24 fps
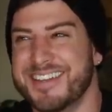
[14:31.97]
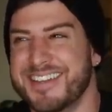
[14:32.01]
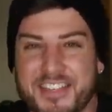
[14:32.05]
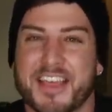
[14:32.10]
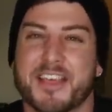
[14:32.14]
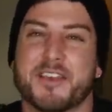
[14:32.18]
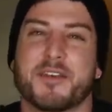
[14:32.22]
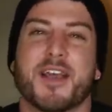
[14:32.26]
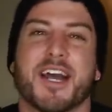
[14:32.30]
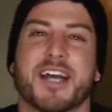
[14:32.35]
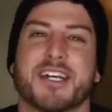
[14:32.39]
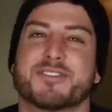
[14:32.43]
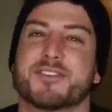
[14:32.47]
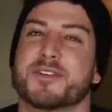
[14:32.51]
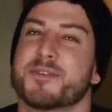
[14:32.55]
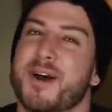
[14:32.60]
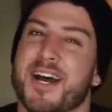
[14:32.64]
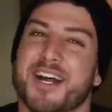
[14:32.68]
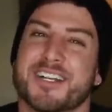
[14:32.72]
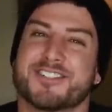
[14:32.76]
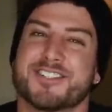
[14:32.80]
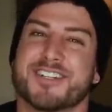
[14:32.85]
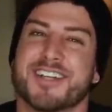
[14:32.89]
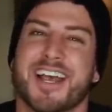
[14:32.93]
Thank you guys for
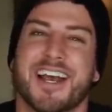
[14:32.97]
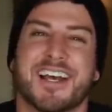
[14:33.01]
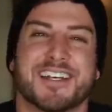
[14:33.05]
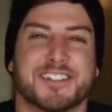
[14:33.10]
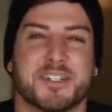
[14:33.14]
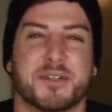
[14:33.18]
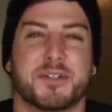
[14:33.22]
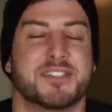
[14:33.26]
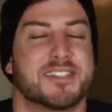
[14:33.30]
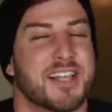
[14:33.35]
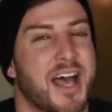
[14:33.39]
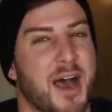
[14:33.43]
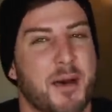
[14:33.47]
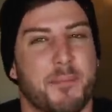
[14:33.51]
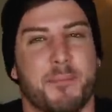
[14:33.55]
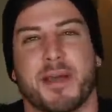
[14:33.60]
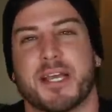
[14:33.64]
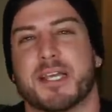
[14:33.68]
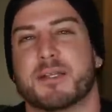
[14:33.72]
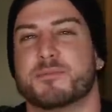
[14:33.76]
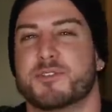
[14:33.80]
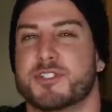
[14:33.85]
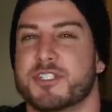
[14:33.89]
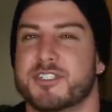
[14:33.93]
watching. As always, I'm
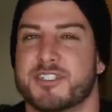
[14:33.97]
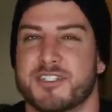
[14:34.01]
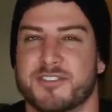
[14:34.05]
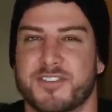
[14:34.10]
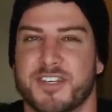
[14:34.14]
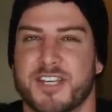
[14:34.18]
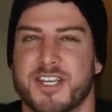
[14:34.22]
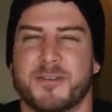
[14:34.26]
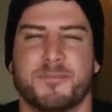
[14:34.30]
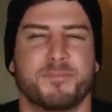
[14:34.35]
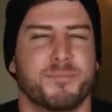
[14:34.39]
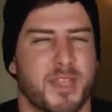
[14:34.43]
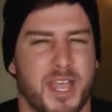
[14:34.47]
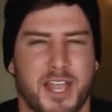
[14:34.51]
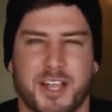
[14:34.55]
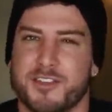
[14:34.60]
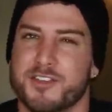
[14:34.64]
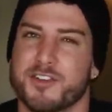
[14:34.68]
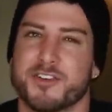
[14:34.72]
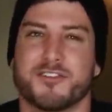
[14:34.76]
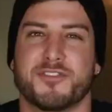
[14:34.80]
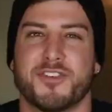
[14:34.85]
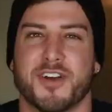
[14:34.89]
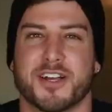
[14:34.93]
Mike GTV,
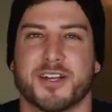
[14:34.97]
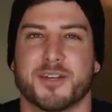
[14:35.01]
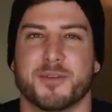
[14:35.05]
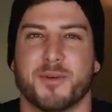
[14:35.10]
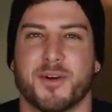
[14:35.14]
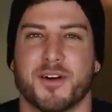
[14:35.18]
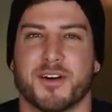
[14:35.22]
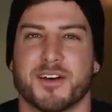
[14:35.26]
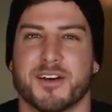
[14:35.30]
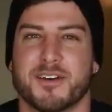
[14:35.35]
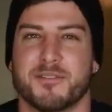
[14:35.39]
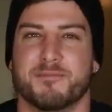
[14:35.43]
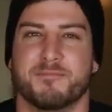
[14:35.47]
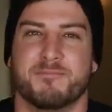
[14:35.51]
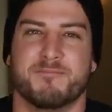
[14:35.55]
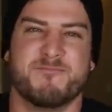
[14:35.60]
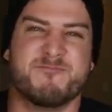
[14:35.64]
and you're fucking welcome.